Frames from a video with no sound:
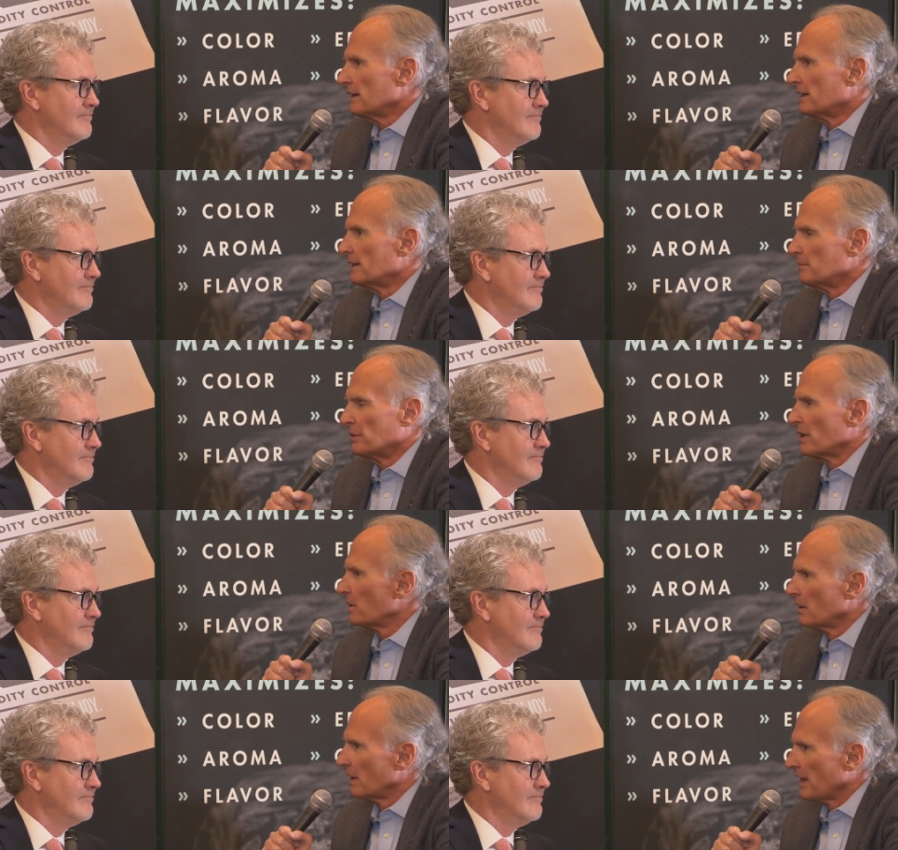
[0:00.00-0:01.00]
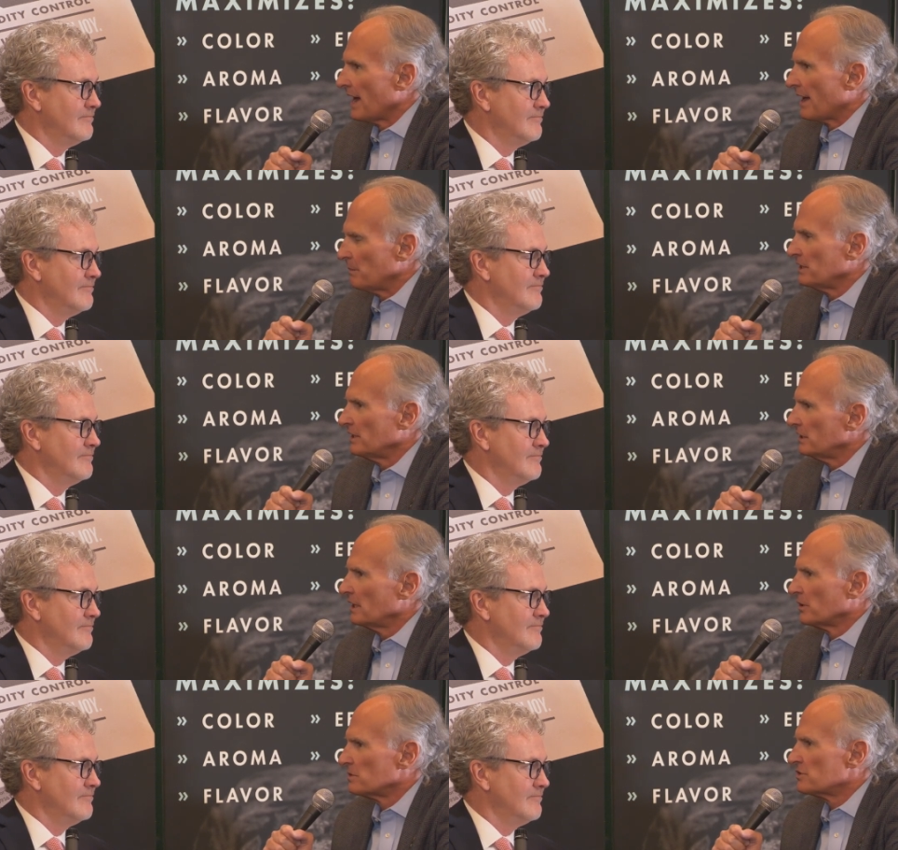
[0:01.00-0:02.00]
Speaker 1: Um, but other than that, I mean,
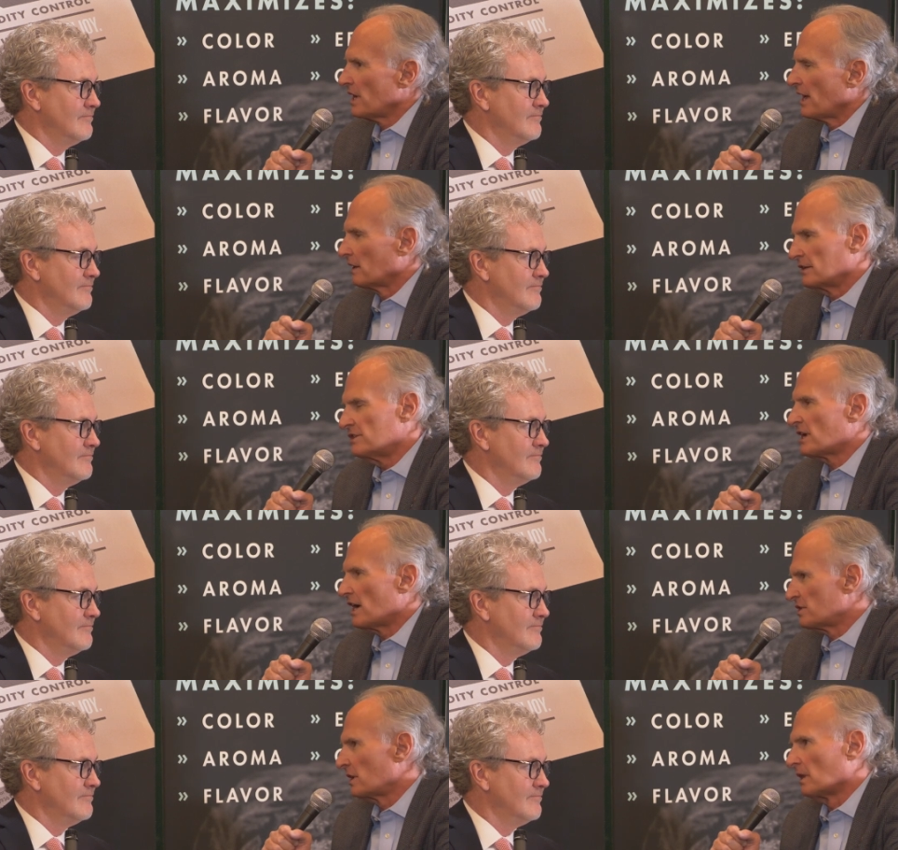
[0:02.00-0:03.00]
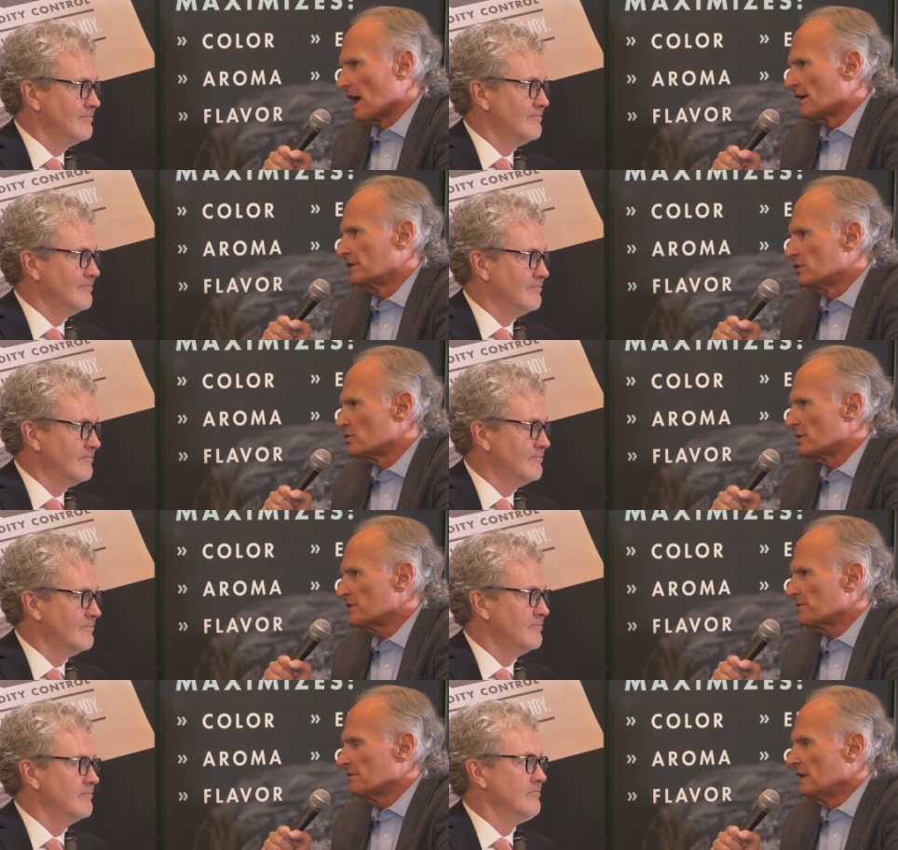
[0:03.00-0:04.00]
they understand these guys get a lot of
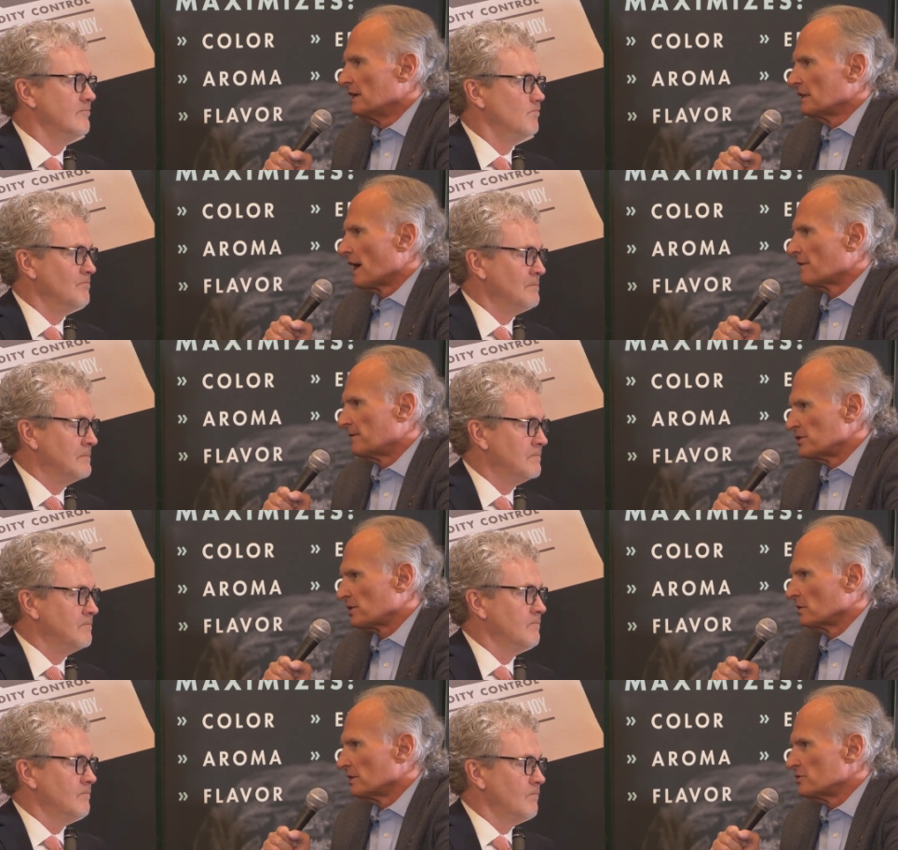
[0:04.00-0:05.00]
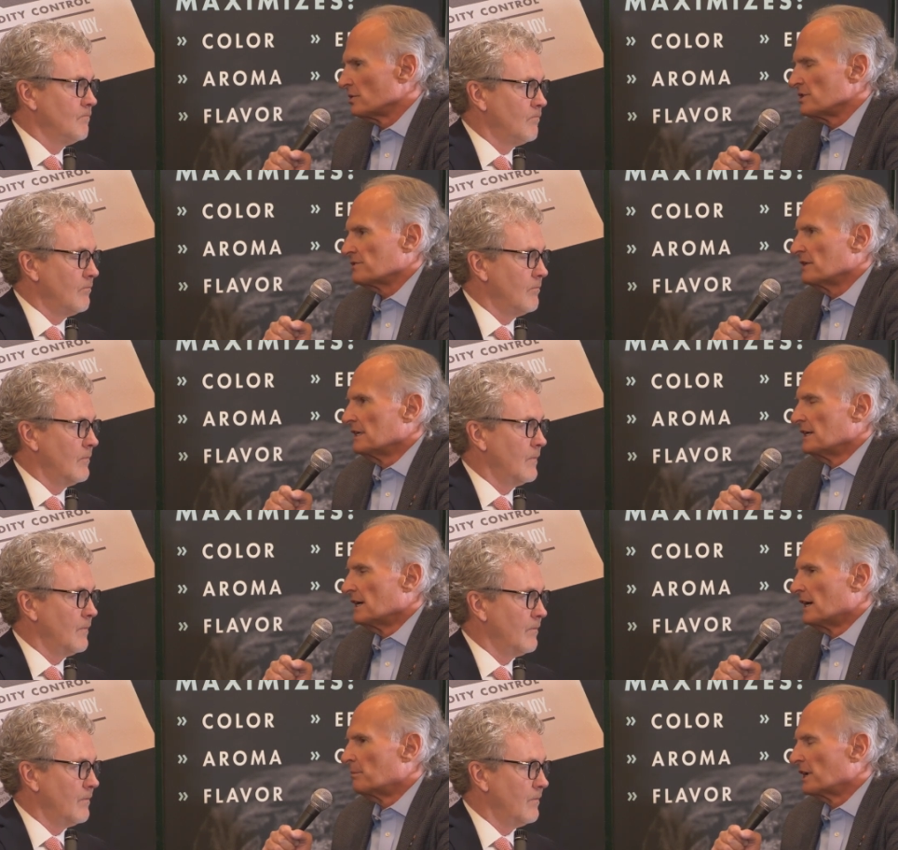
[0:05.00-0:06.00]
injuries, a lot of physical injuries.
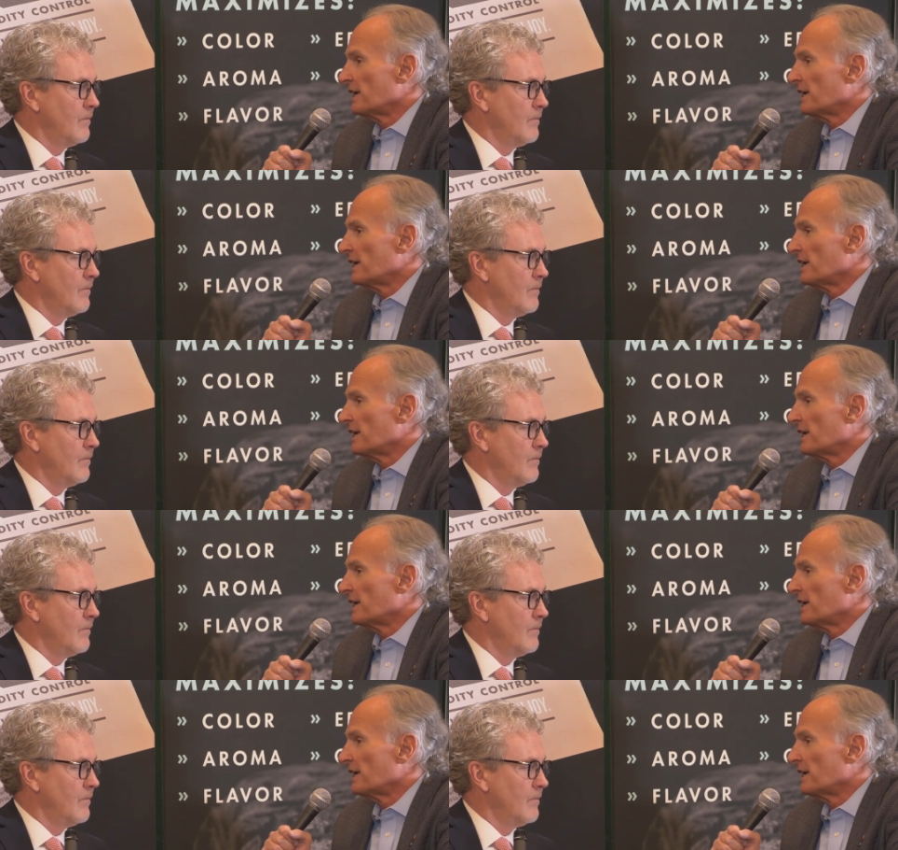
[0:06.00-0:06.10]
Uh, but